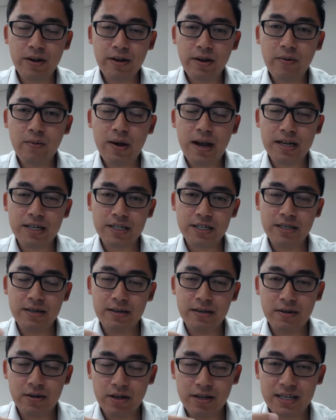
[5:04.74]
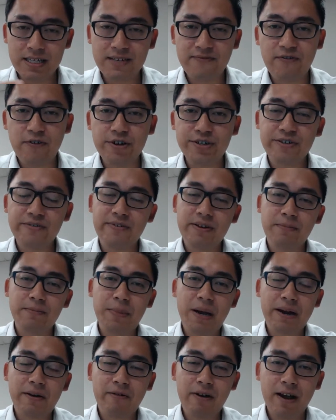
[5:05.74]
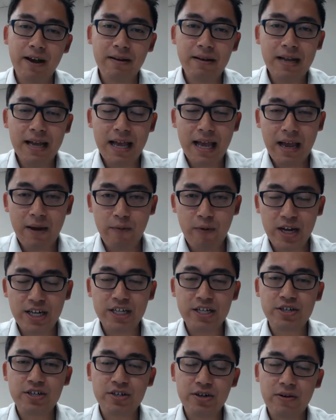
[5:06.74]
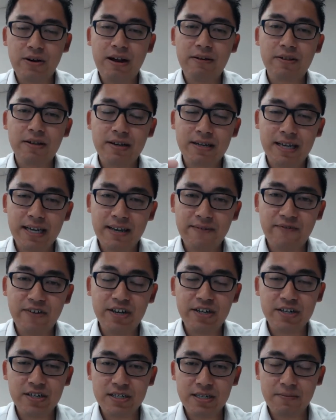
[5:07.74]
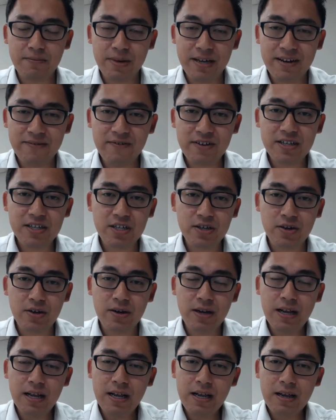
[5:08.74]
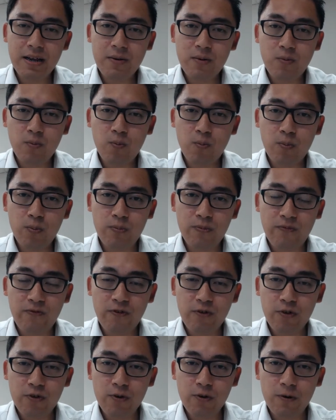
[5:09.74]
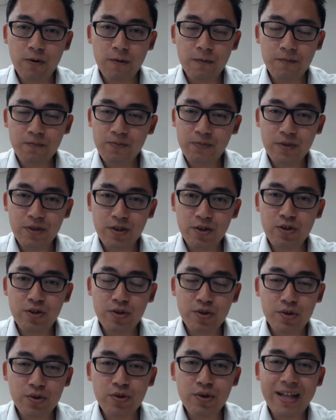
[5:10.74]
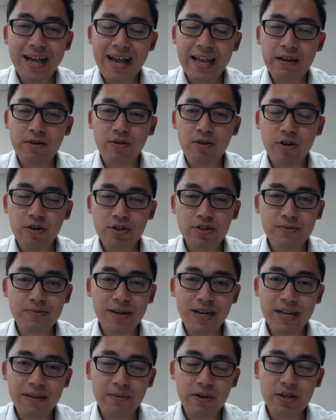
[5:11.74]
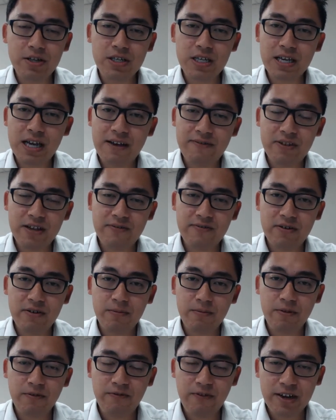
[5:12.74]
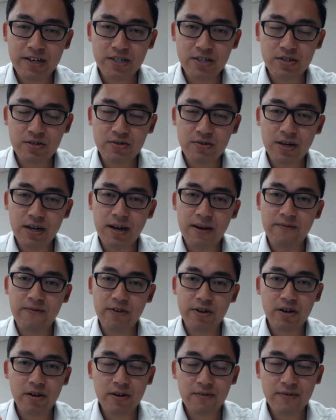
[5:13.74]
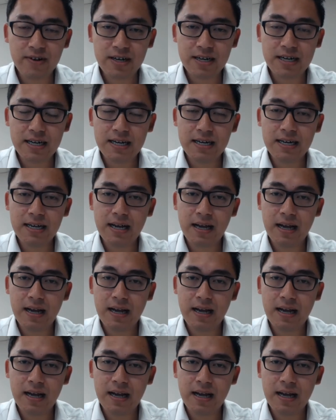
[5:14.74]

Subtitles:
video. Actually, there's voiceover in background, and we actually show out the key features and benefits. So for you to do that, it'll cost you money because you have to have a professional photographer,